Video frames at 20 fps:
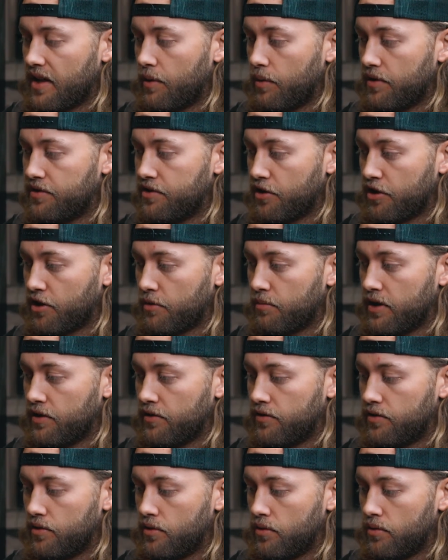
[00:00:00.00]
and we took them
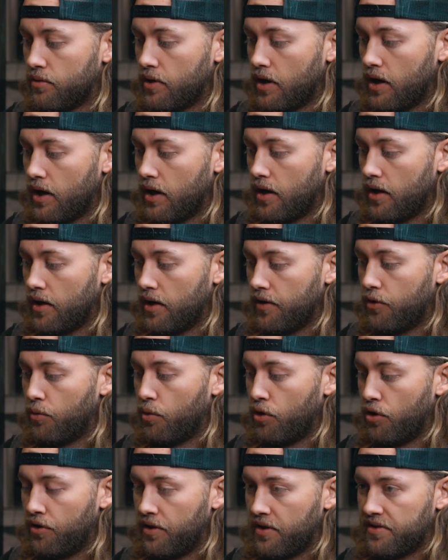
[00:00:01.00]
into the
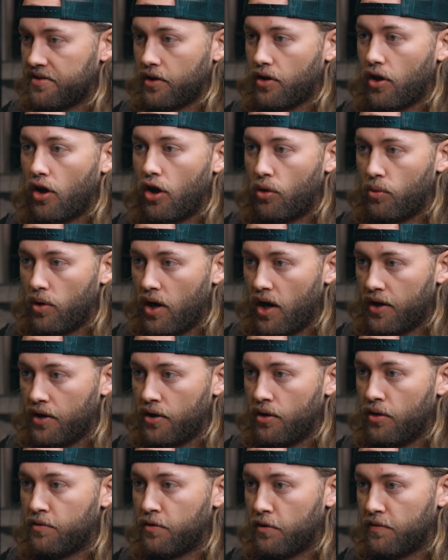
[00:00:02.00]
wilderness in
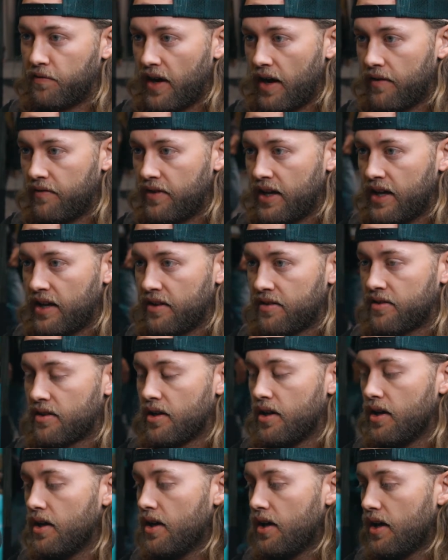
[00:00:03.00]
Colorado for 5 days,
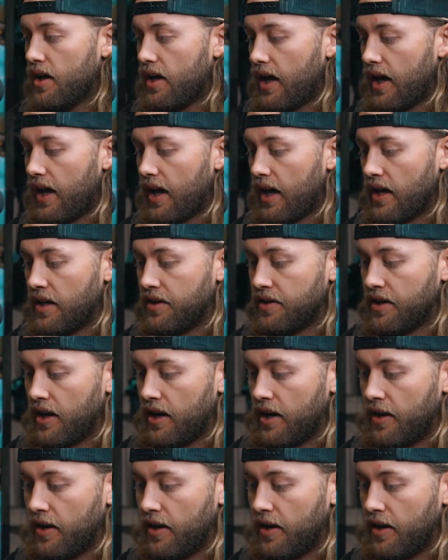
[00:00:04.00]
and